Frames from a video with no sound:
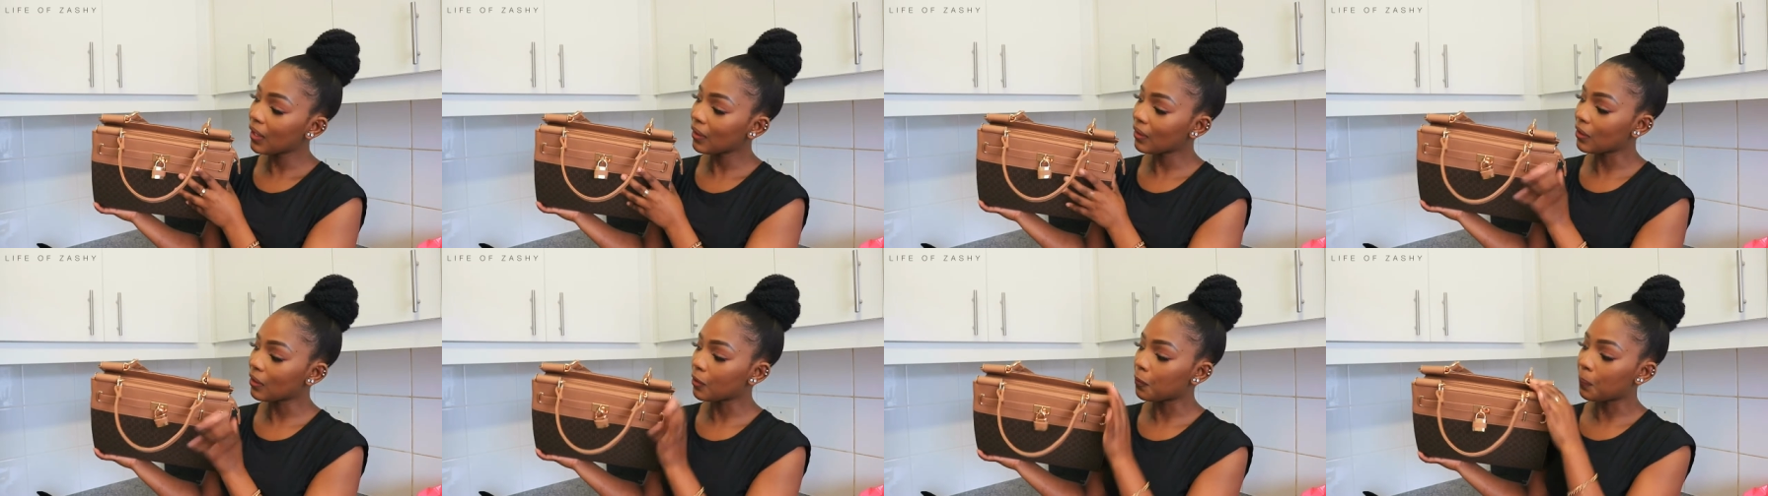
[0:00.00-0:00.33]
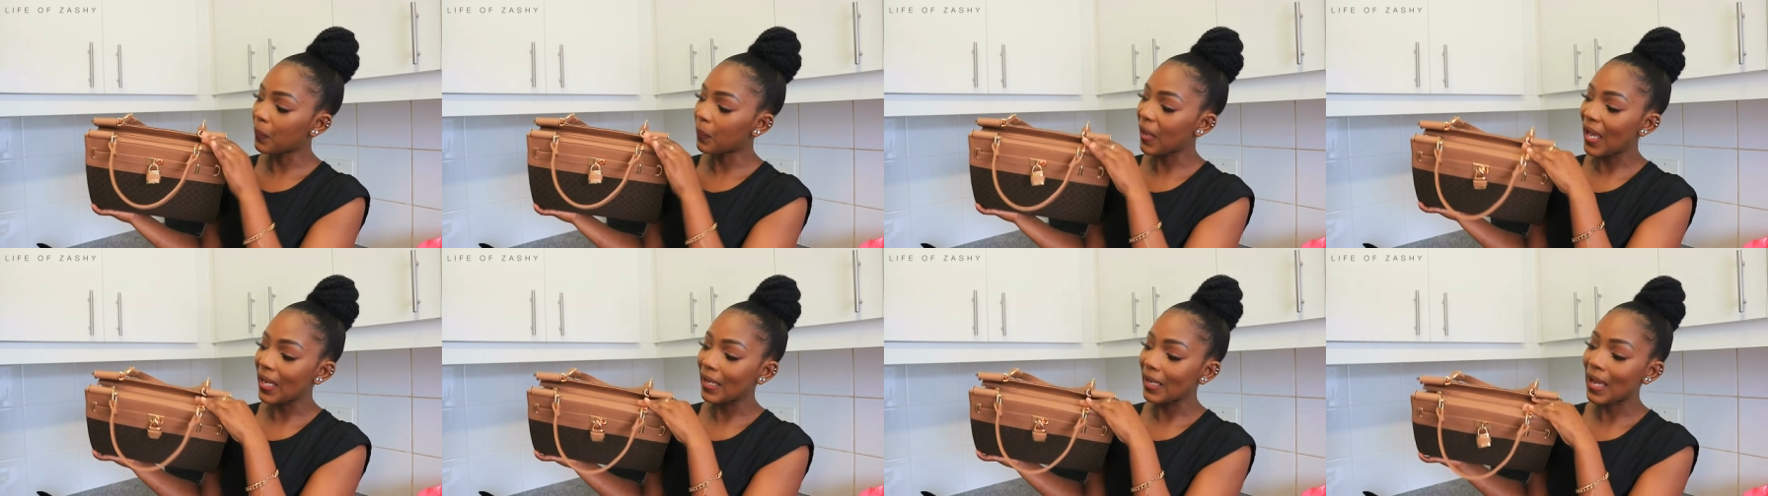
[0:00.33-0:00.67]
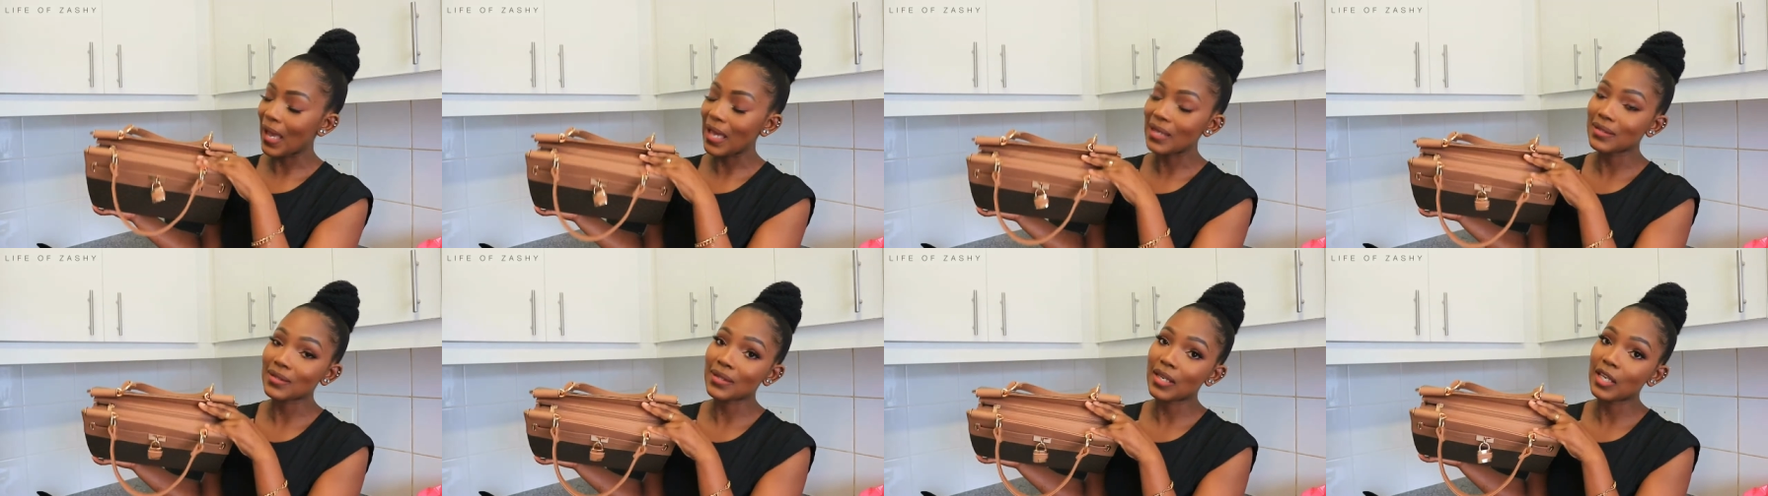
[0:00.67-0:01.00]
the bag
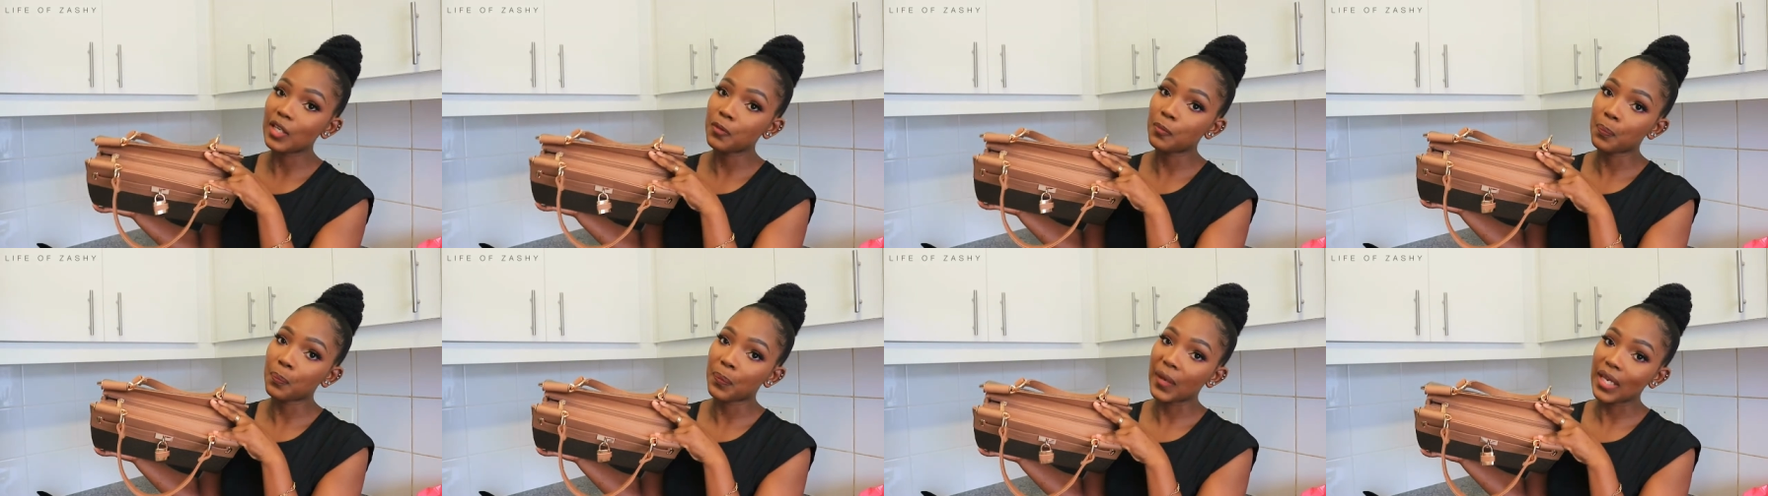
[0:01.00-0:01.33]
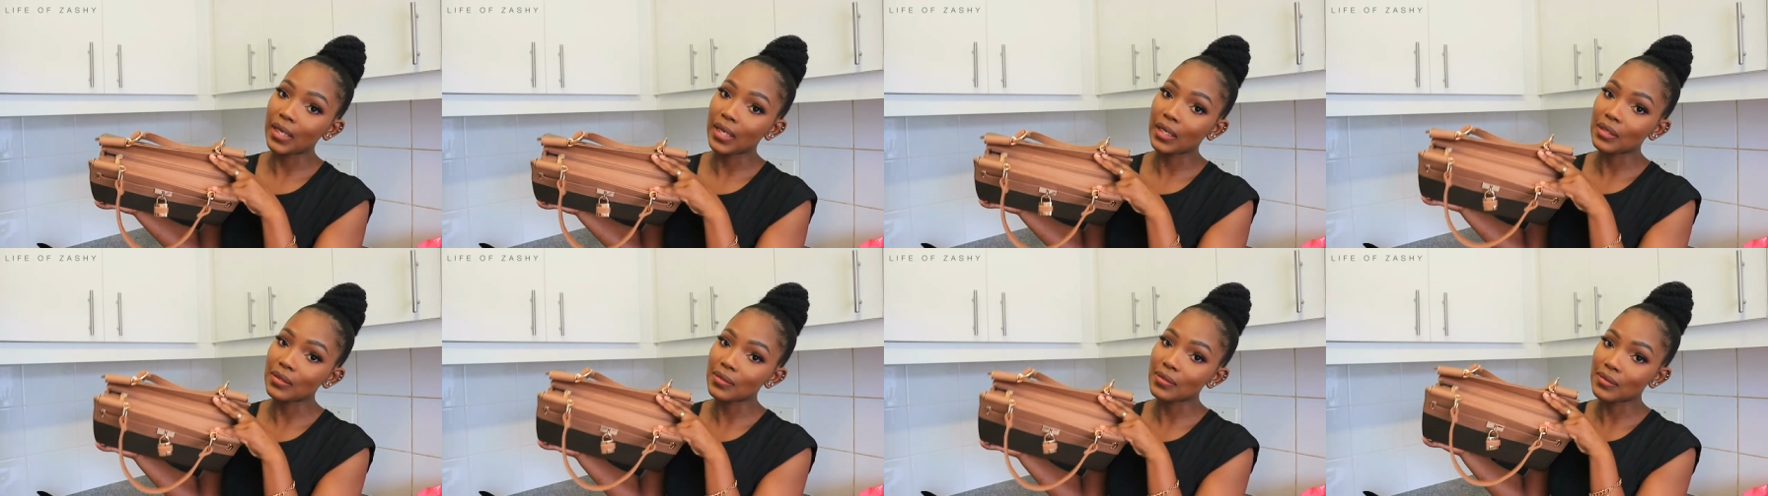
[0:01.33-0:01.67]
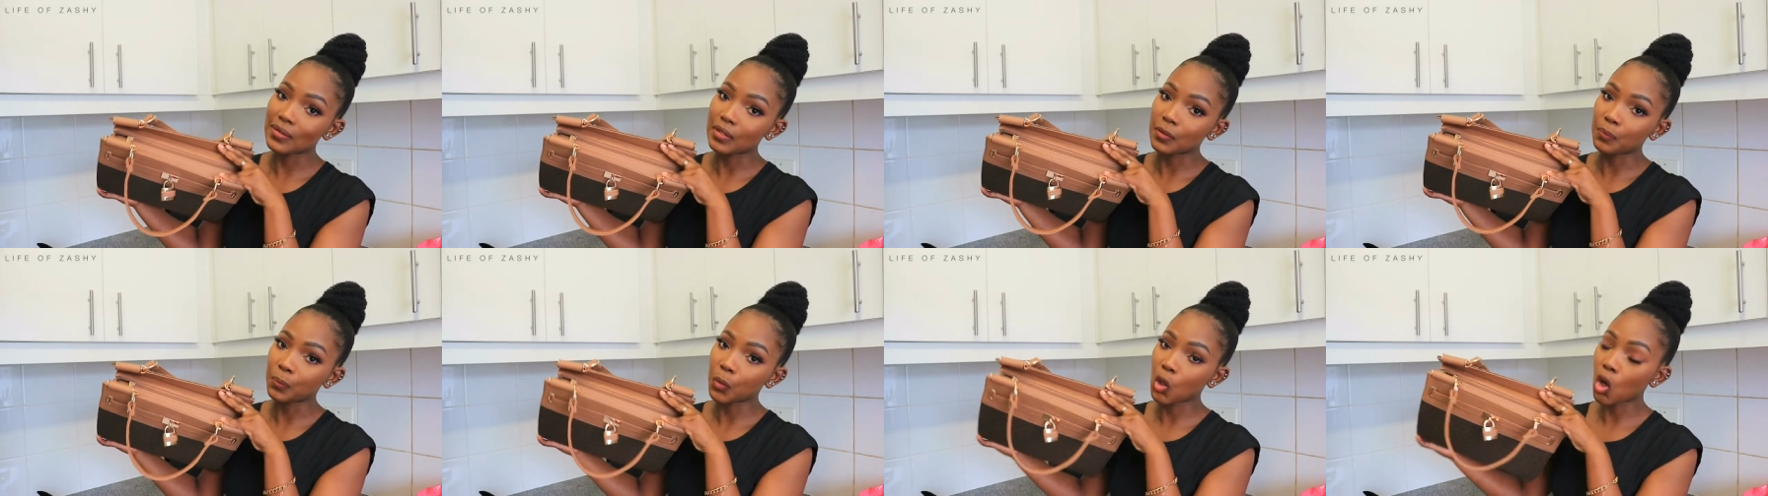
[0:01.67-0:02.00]
has a big
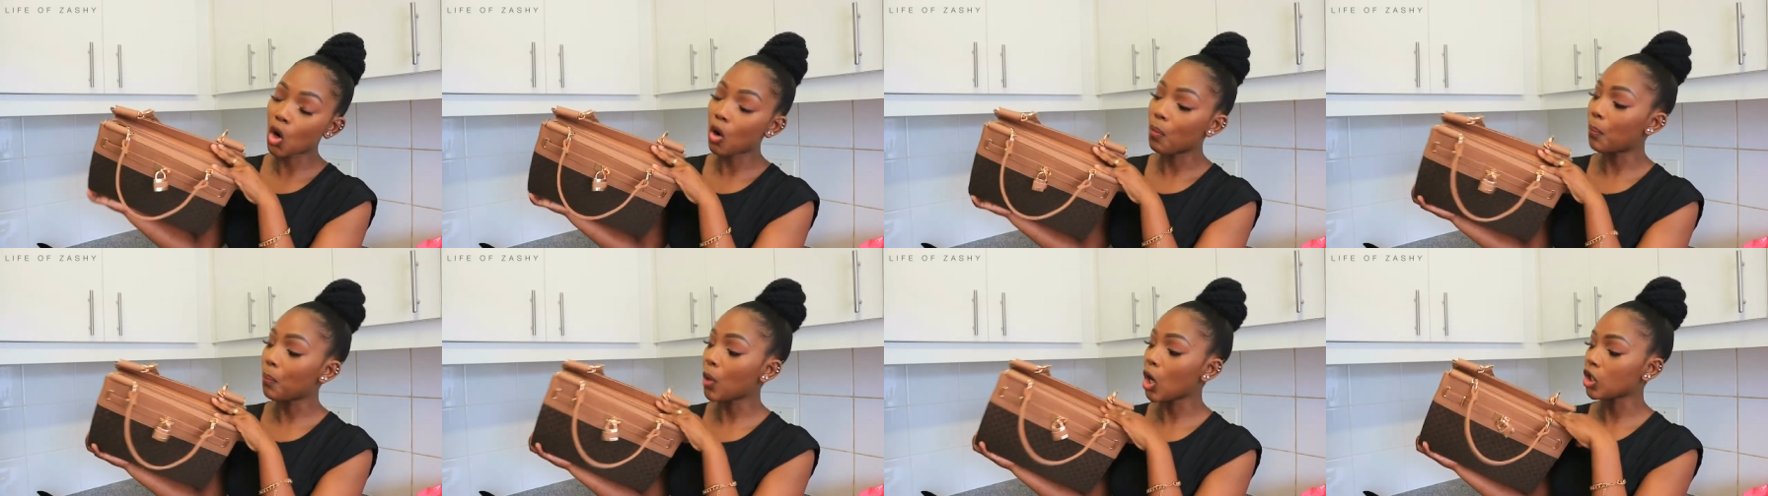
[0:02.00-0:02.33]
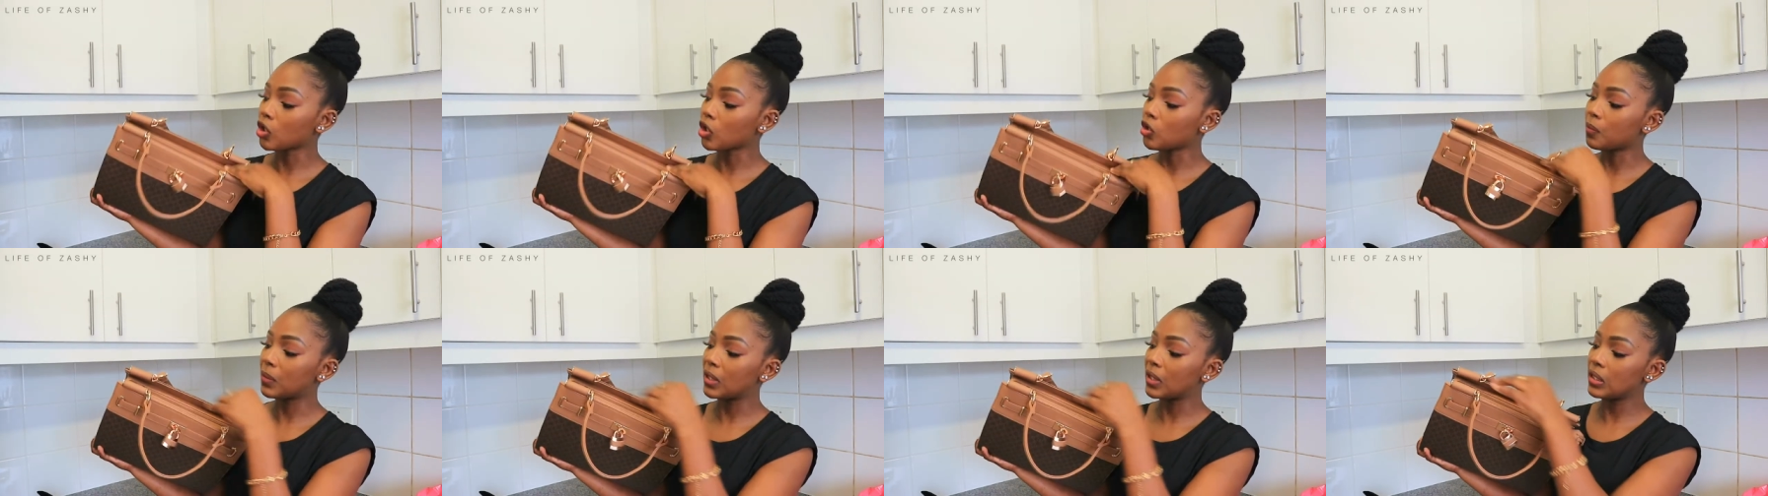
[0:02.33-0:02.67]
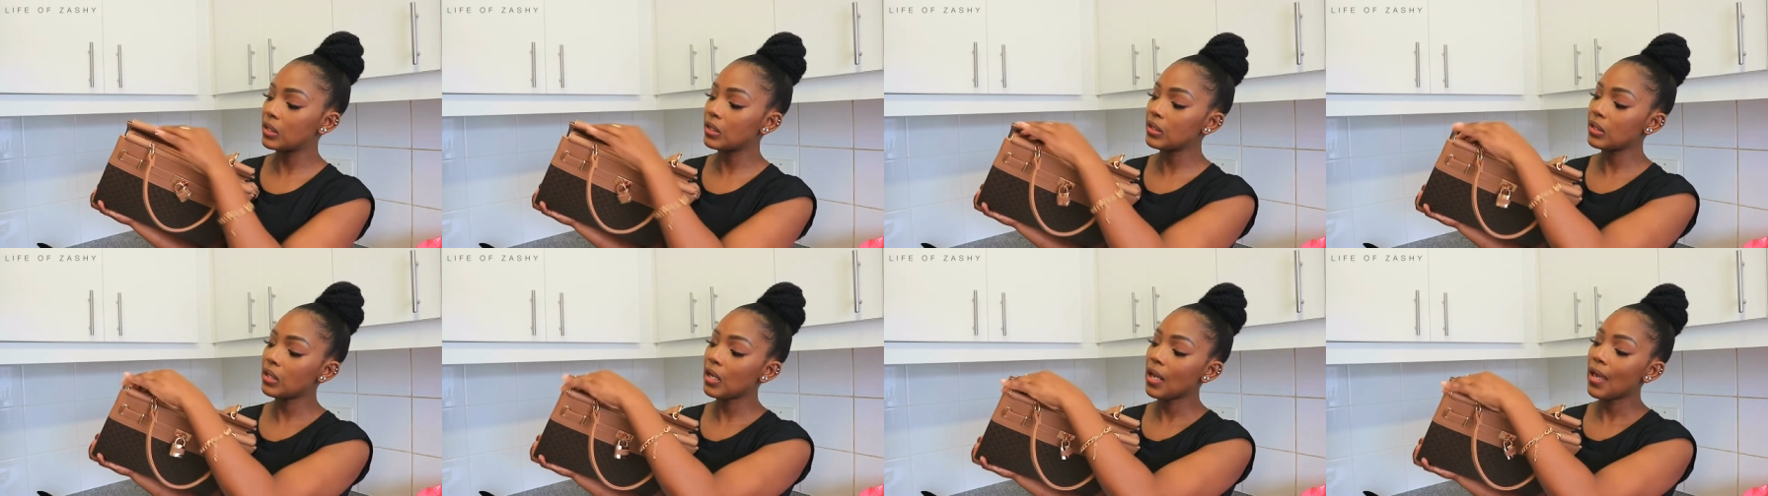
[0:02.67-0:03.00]
zip
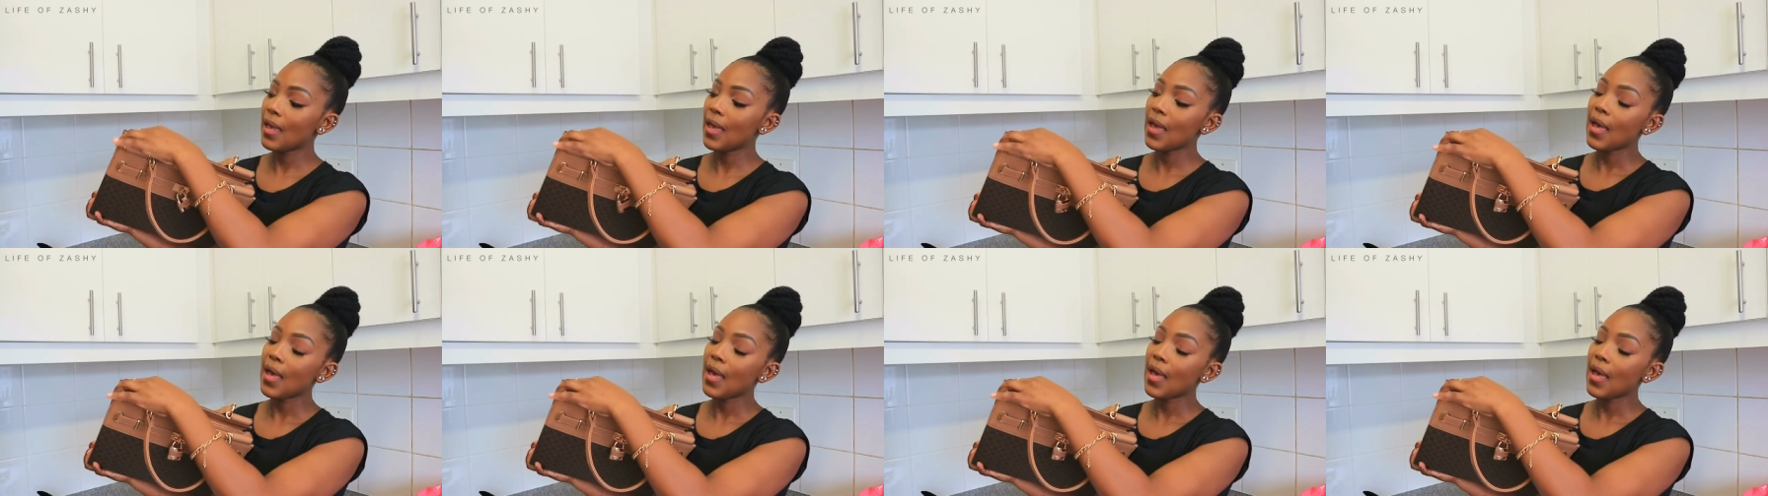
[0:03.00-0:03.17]
compartment,